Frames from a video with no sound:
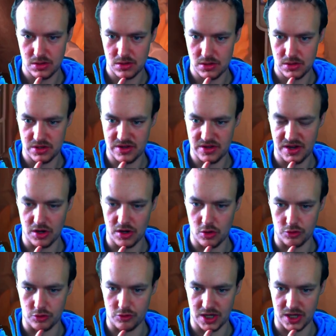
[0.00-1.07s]
It's had a lot of
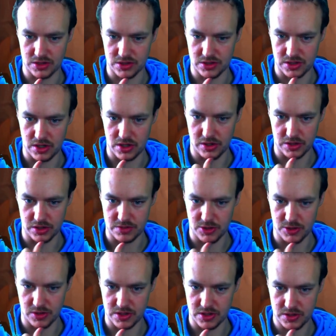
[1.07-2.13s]
dragons die though, to be
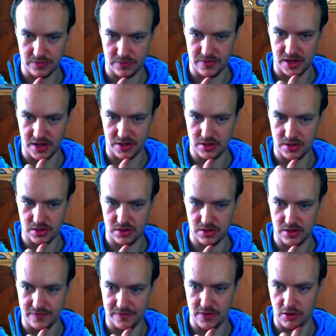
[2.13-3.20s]
honest, with that
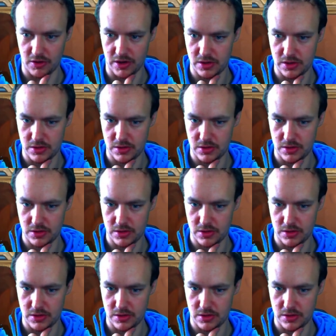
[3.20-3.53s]
Nefarian.